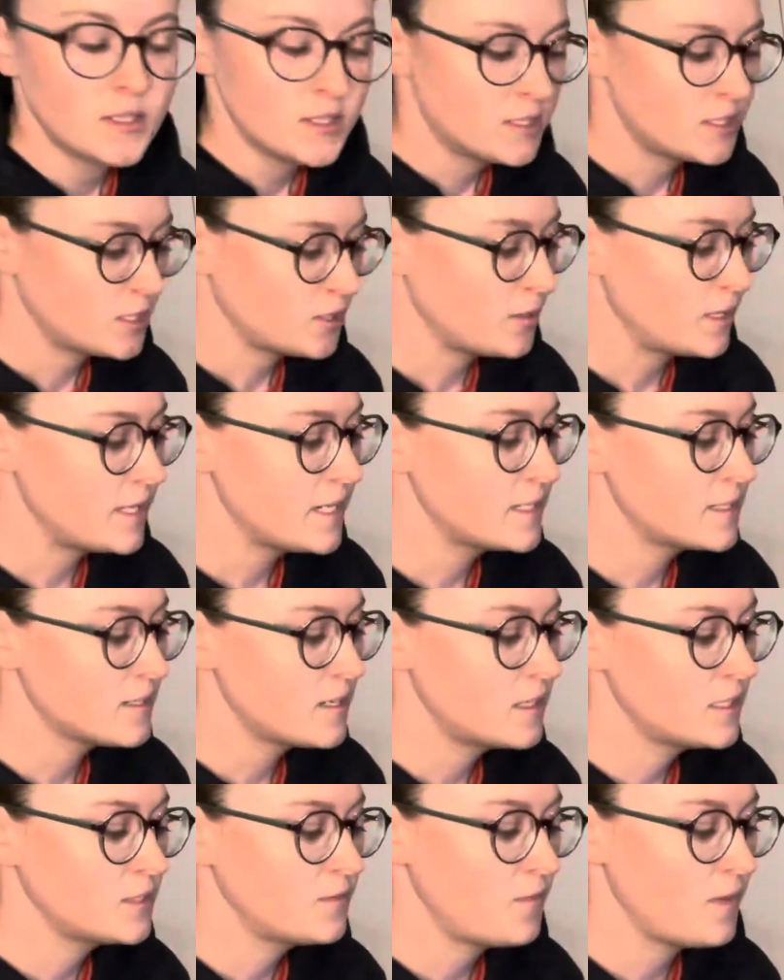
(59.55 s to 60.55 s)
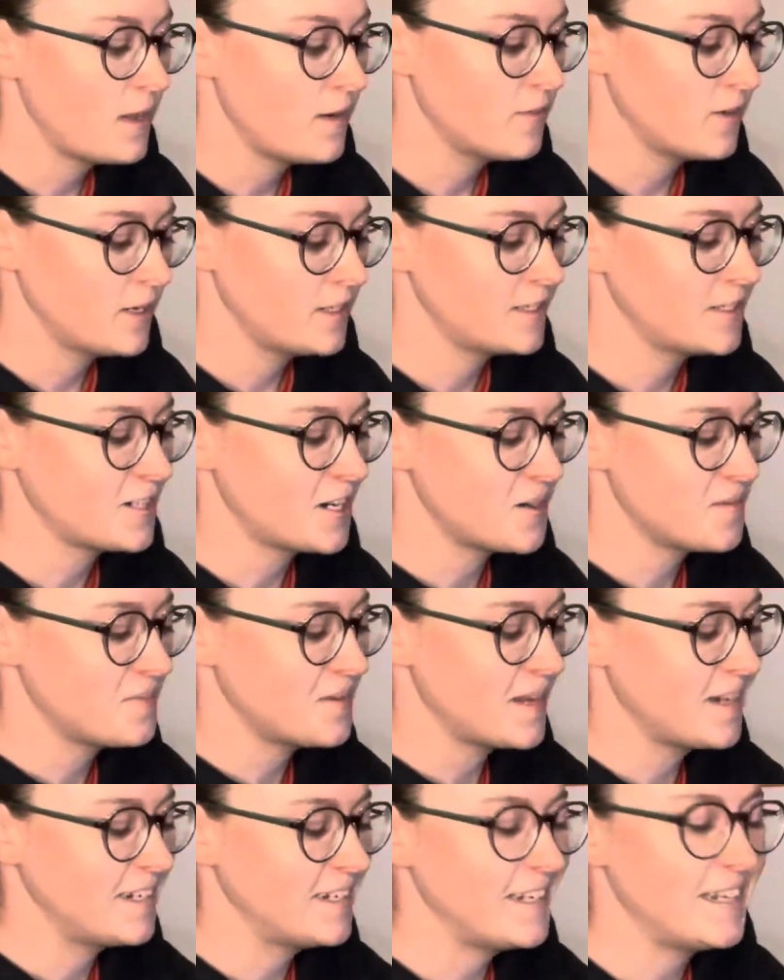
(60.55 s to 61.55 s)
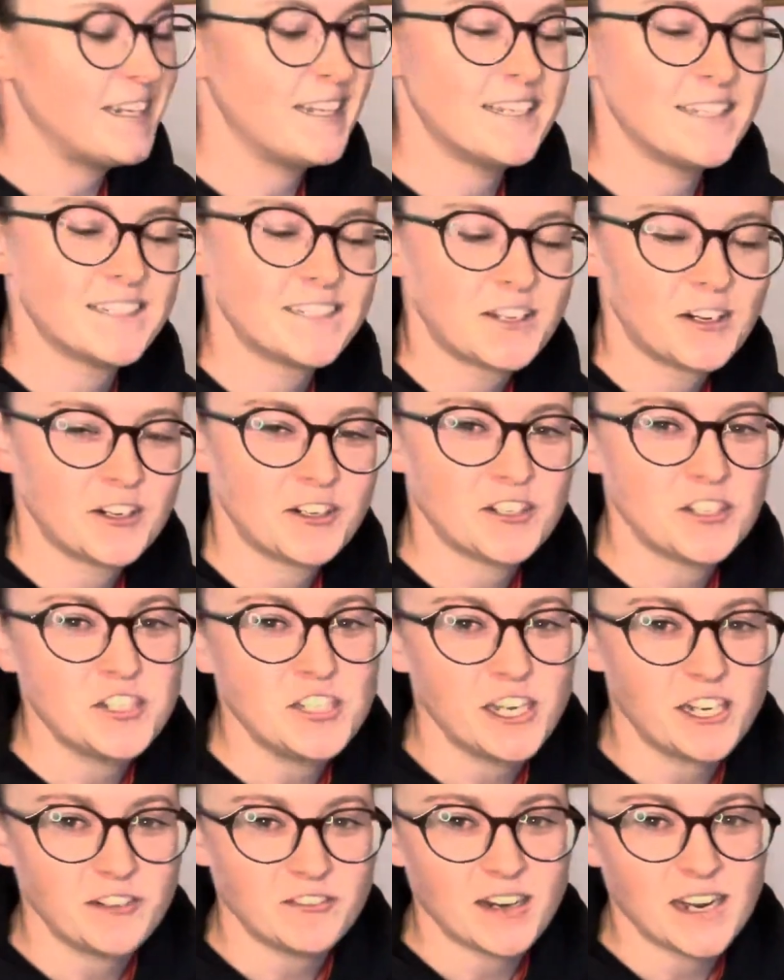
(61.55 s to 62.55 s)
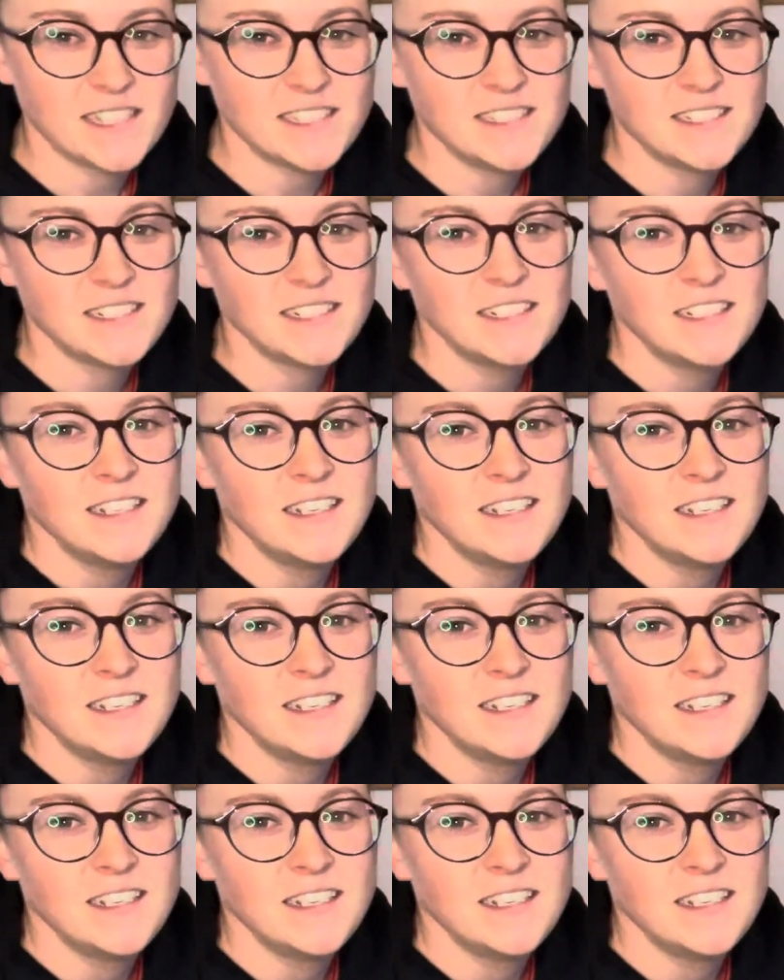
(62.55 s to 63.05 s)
So I think Xana's favorite start button is her chin rest.